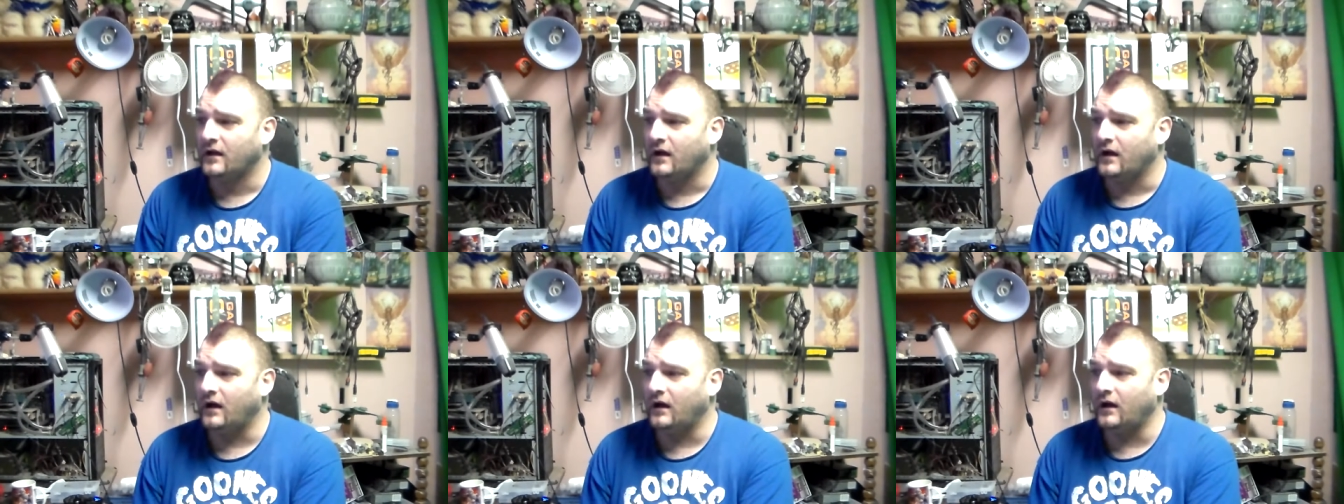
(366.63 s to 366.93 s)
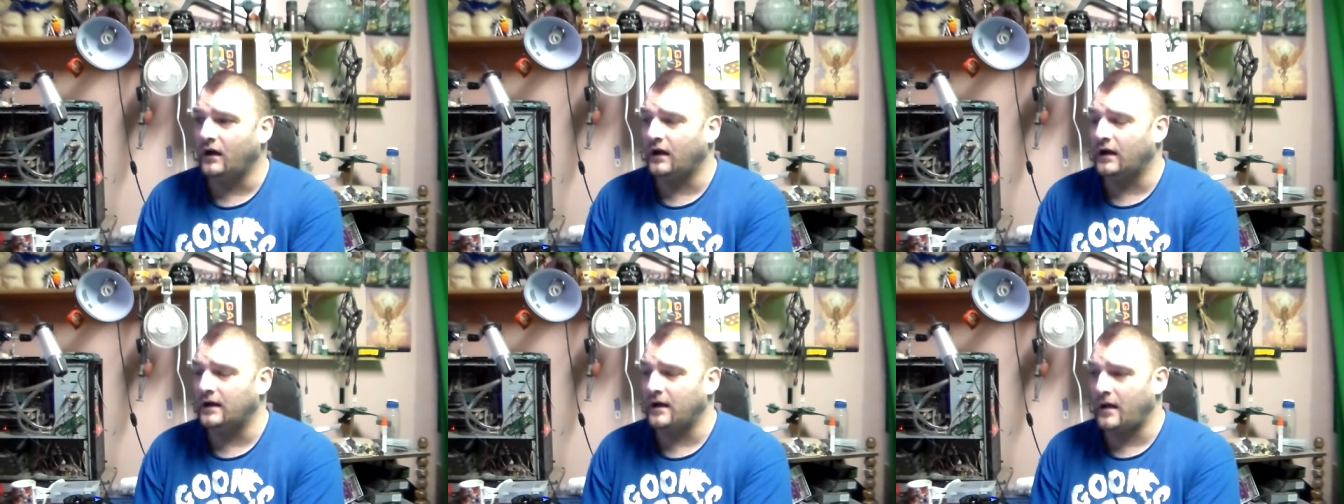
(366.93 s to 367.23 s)
uh,
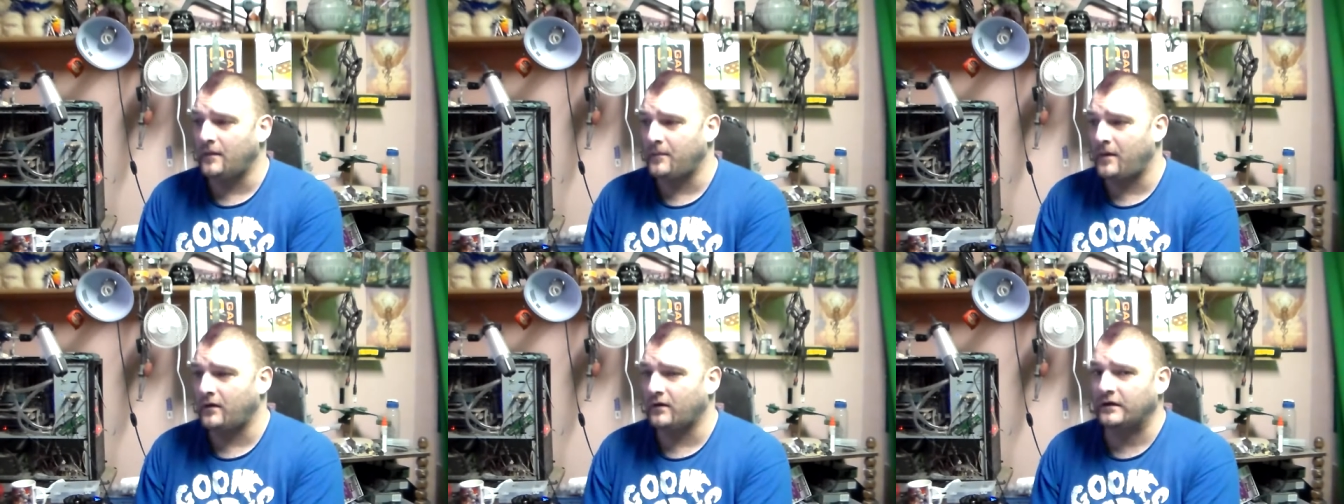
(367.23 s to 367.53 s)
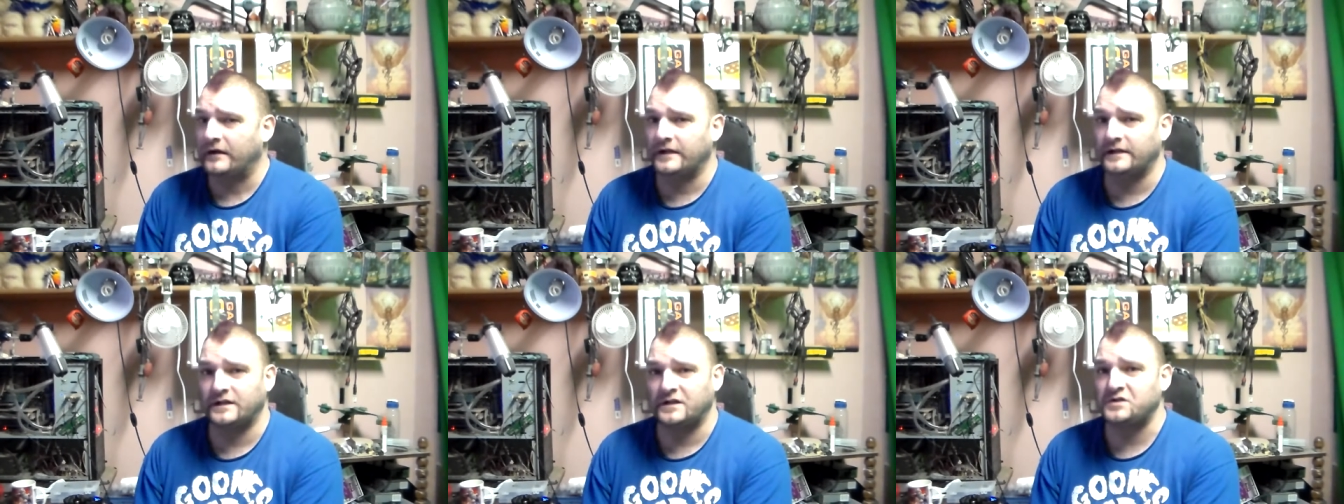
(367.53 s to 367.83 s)
uh,
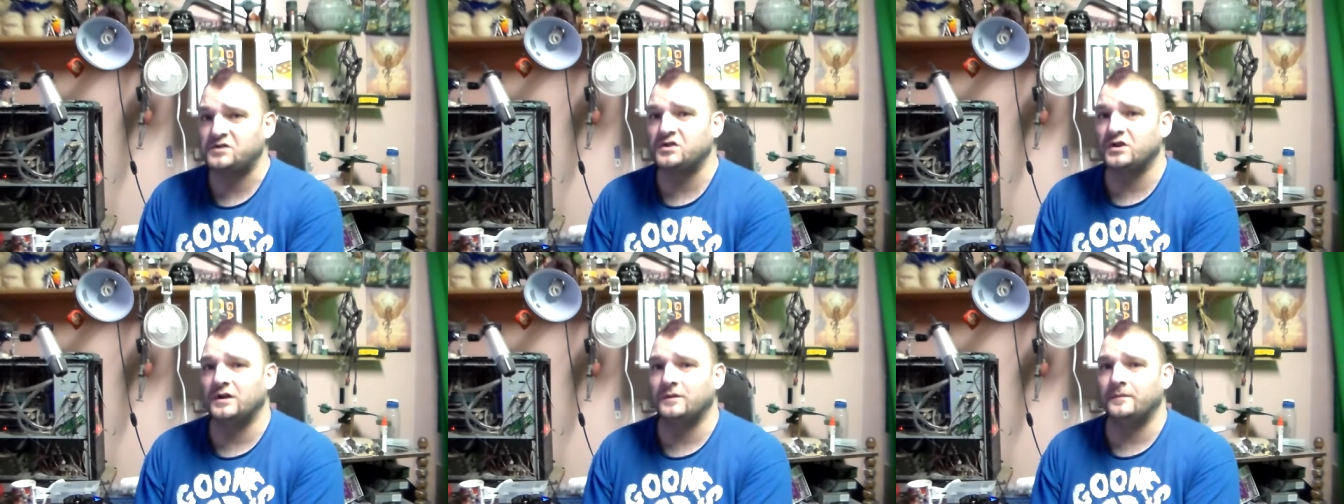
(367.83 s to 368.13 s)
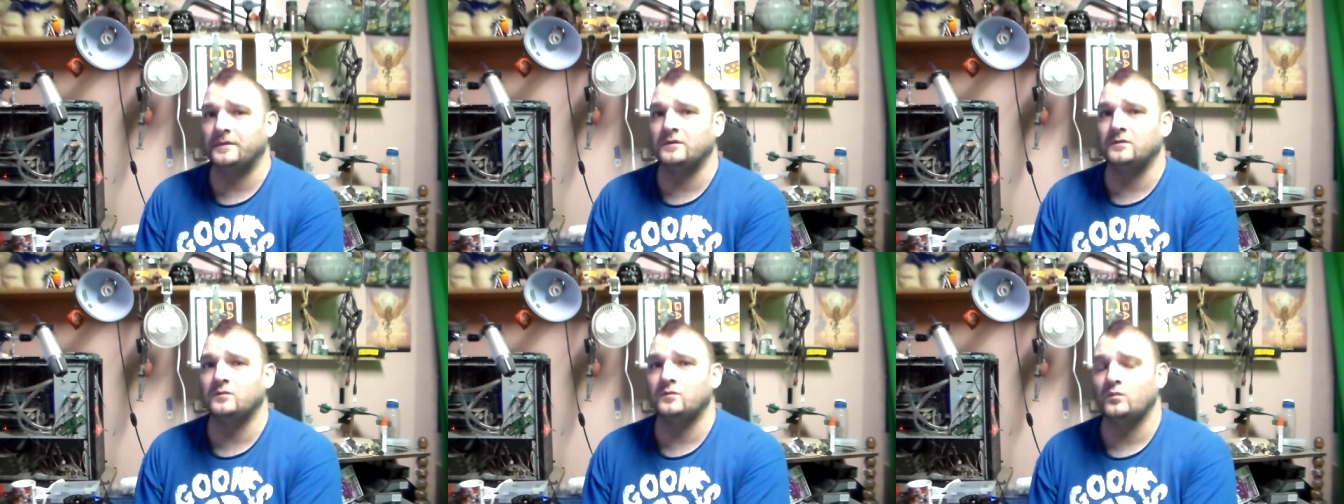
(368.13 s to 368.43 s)
American and
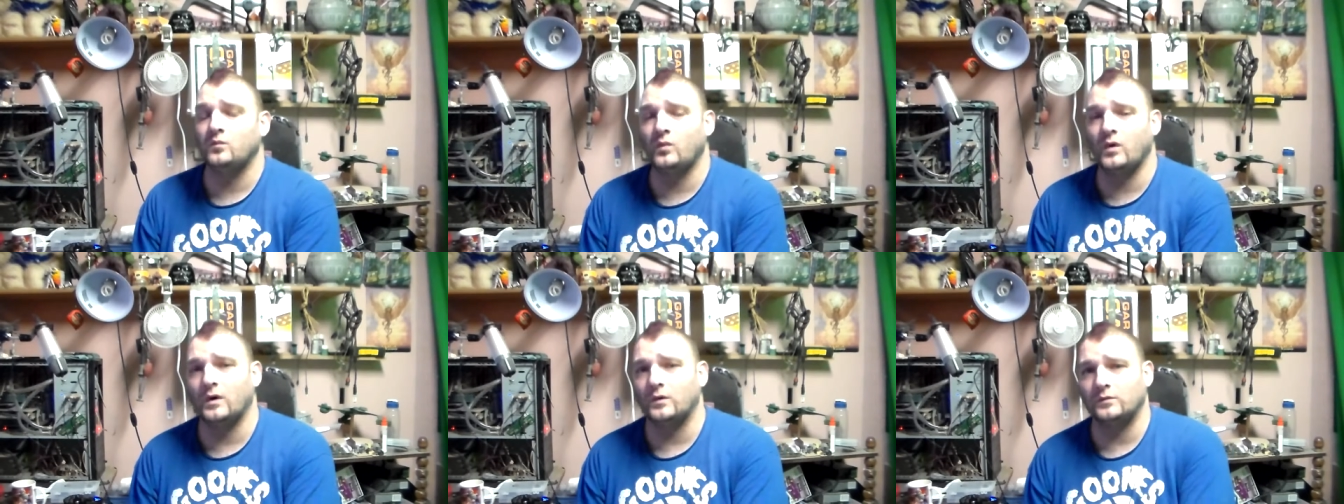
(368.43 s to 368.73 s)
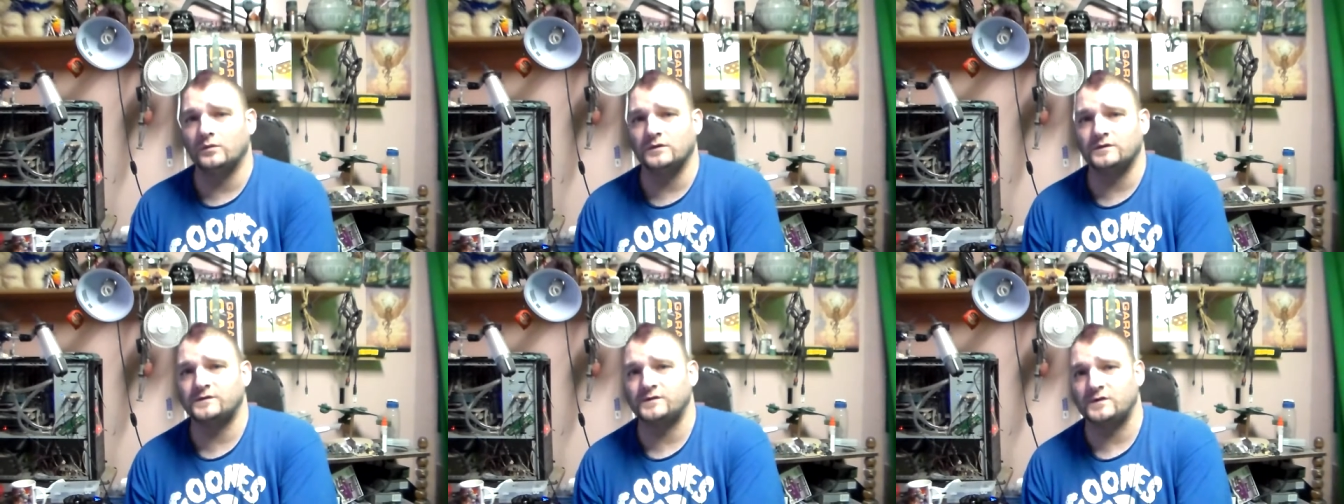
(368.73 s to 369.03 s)
German World
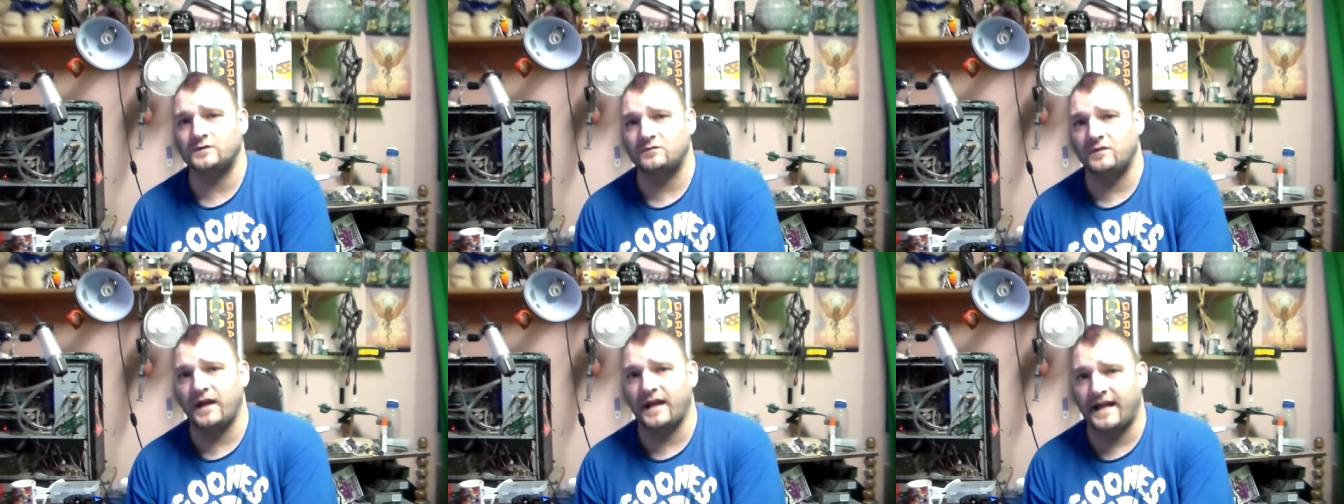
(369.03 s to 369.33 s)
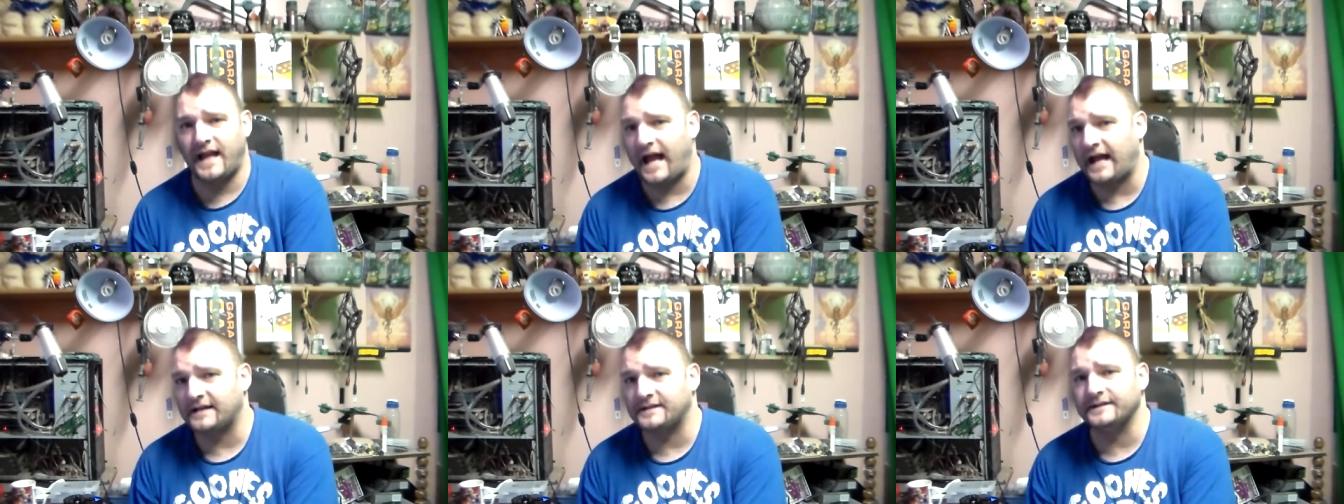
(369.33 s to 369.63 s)
War II
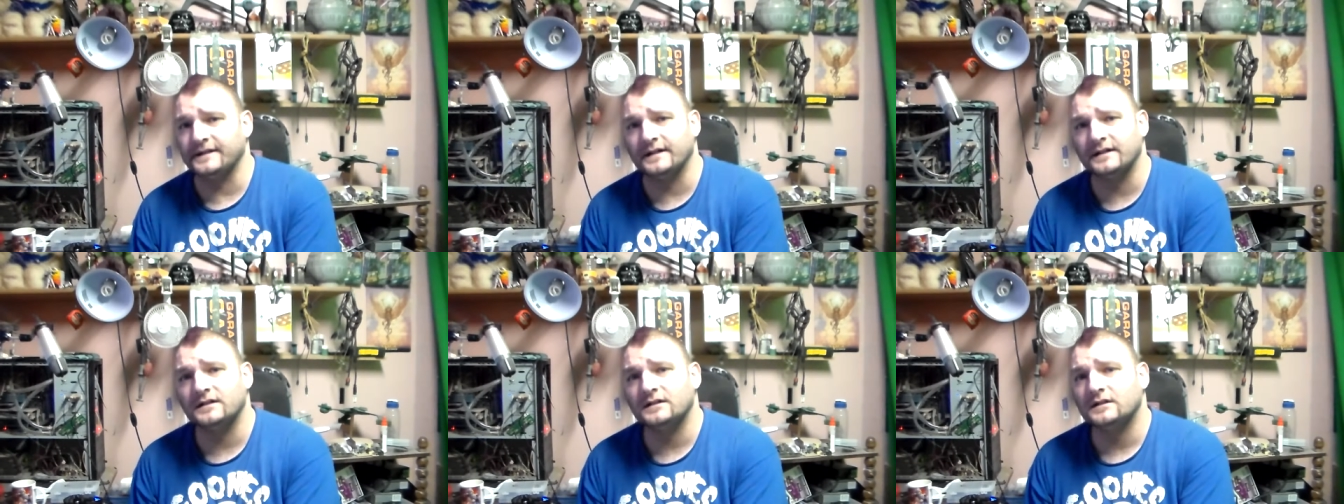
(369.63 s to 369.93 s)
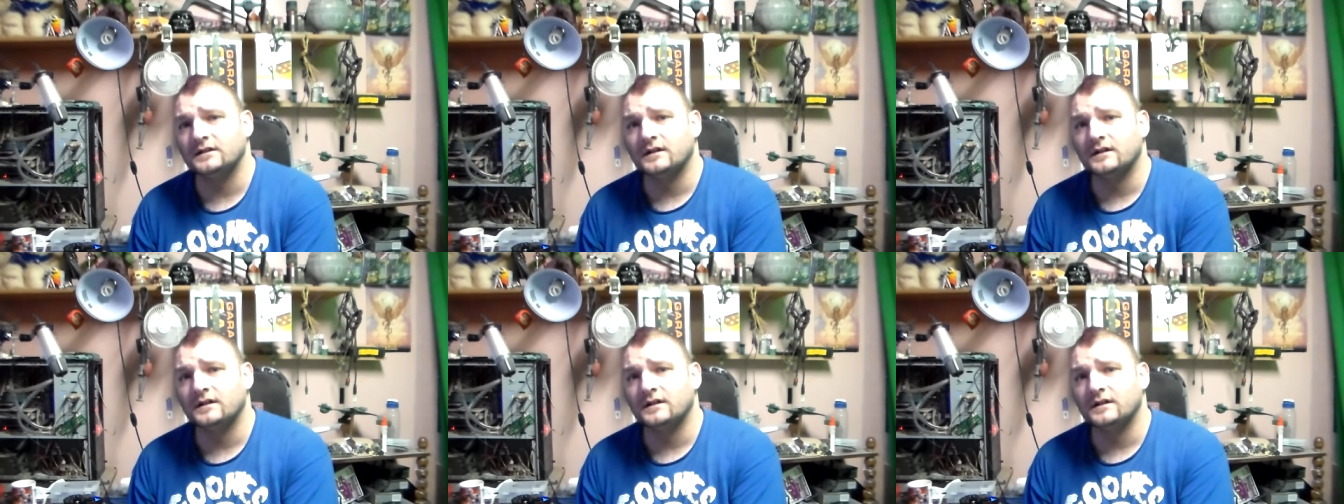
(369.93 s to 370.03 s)
reenactor